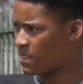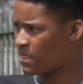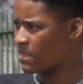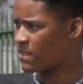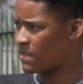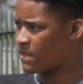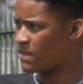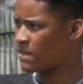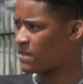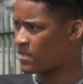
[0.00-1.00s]

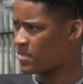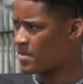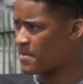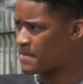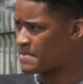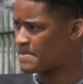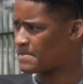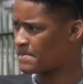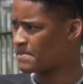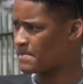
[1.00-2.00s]

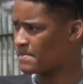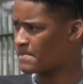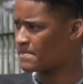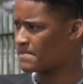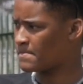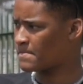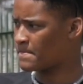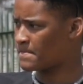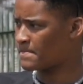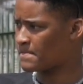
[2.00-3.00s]

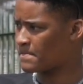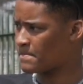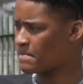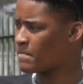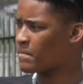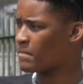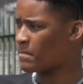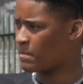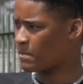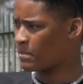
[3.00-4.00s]

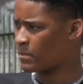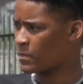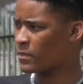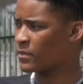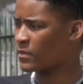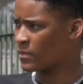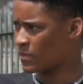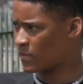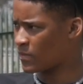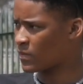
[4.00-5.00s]

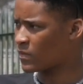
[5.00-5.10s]
[no speech]